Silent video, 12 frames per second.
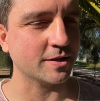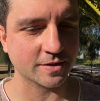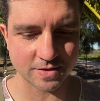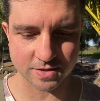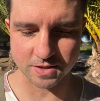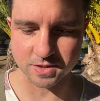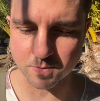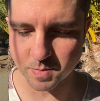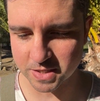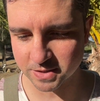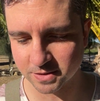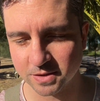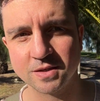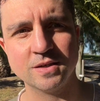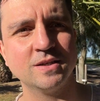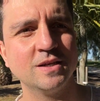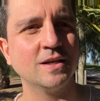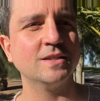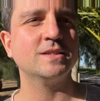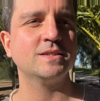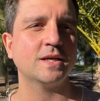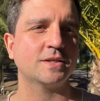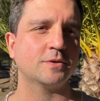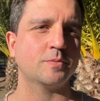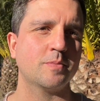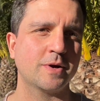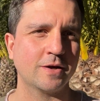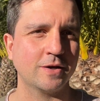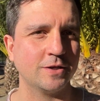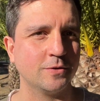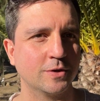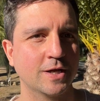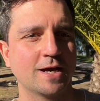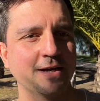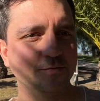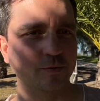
This is like the best setup apparently you can have,